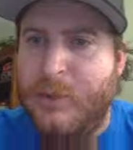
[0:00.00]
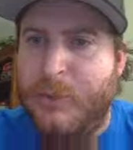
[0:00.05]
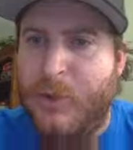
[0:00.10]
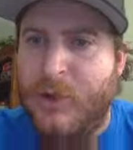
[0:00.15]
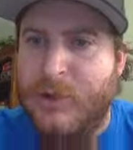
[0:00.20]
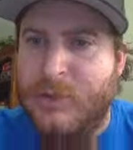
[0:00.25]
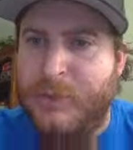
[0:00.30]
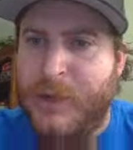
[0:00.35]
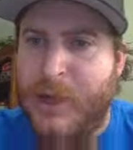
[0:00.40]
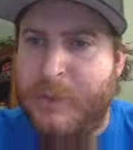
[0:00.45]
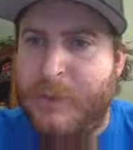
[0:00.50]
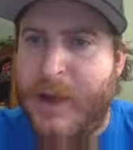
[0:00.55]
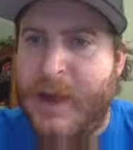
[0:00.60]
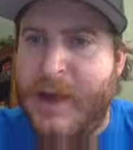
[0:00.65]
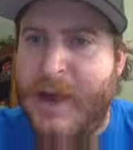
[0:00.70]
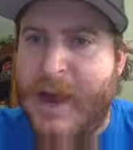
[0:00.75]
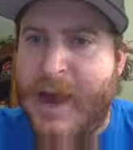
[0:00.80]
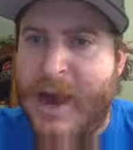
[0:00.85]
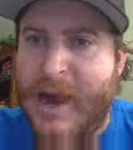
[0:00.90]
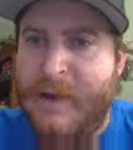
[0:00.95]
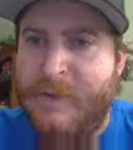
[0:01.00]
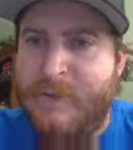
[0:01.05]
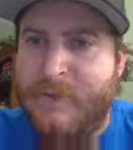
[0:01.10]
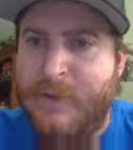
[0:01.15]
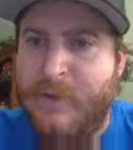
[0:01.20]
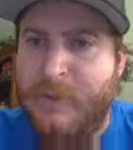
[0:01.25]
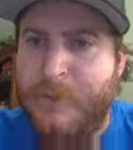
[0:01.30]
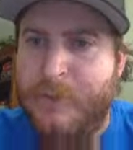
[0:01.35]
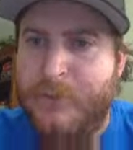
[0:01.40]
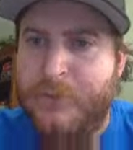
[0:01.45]
multiply by 1/2.
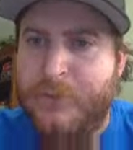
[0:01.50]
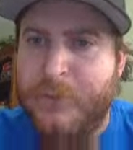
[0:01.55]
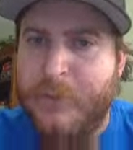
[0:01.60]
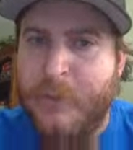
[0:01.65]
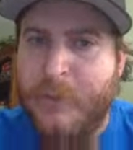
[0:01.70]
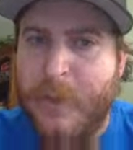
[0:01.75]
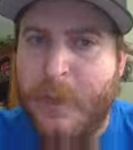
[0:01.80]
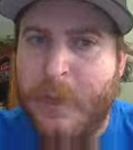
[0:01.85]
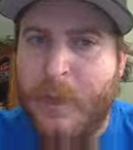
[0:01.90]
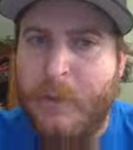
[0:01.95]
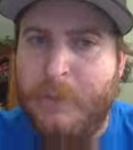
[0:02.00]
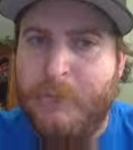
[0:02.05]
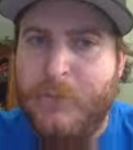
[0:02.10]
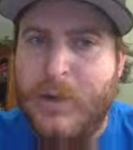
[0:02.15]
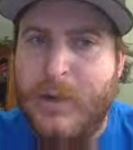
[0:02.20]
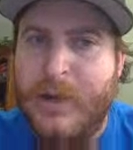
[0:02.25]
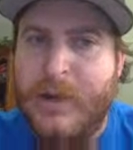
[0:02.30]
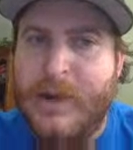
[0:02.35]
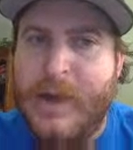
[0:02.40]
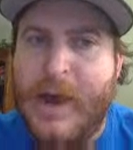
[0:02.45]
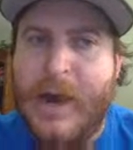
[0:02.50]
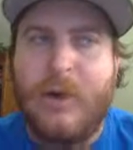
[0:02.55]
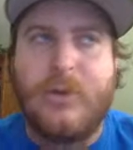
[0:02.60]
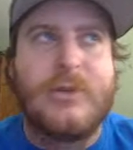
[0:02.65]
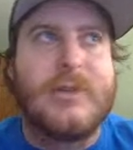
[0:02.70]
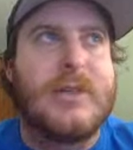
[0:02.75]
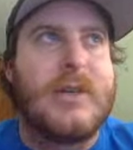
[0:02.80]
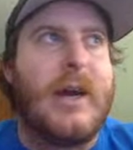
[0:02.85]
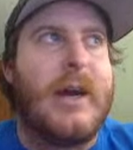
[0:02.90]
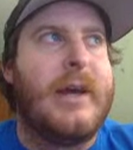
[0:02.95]
And
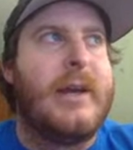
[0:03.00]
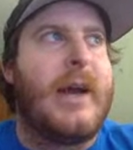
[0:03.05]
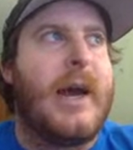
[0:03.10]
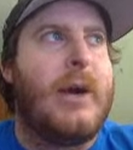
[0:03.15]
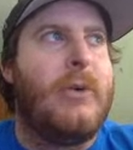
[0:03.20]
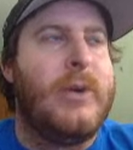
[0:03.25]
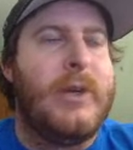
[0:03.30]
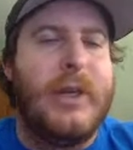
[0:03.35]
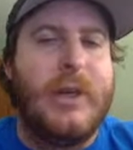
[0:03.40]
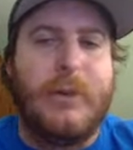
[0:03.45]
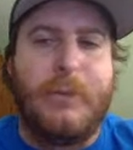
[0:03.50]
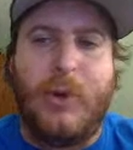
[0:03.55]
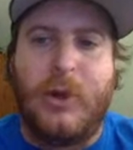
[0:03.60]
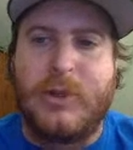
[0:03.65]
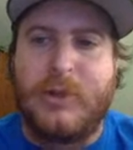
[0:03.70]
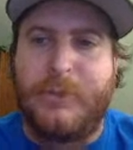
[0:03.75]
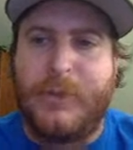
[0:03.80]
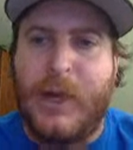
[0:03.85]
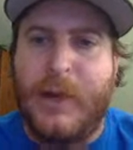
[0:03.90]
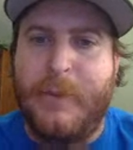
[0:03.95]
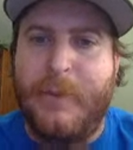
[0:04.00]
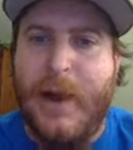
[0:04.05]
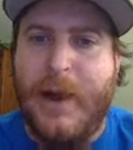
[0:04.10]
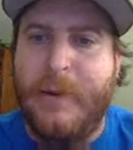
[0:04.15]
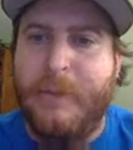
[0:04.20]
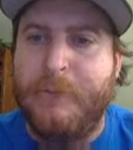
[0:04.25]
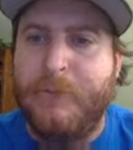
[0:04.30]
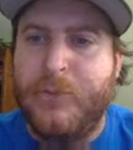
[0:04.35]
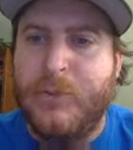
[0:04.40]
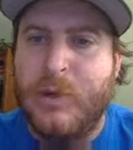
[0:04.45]
outside, I would need to multiply
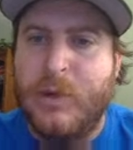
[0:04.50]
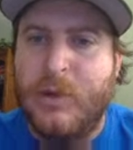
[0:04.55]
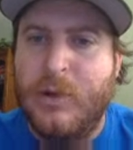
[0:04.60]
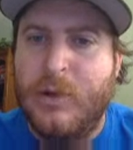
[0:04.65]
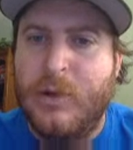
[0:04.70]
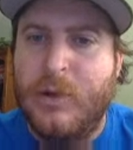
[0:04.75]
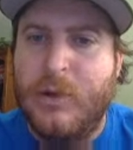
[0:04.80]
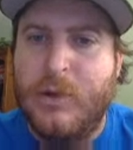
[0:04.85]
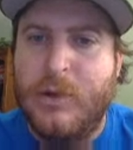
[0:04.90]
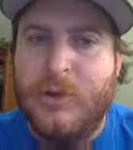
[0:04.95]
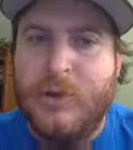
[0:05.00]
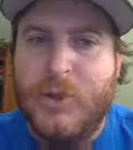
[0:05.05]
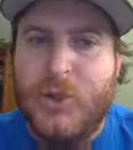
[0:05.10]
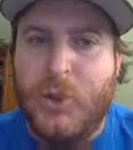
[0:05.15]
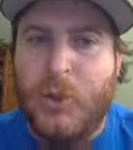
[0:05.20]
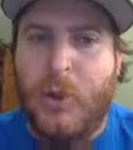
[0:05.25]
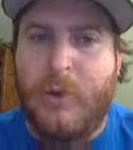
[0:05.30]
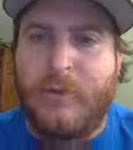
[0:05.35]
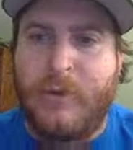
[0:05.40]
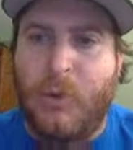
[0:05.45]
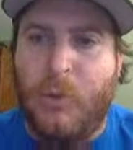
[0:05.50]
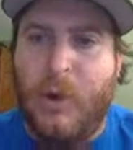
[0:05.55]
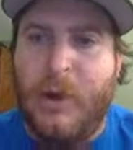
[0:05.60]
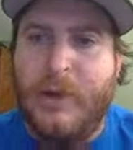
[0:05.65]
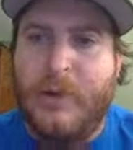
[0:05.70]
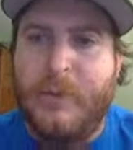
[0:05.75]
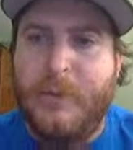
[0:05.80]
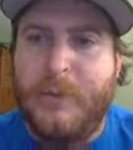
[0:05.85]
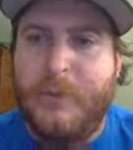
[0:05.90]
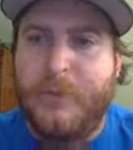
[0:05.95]
by 2 over 1.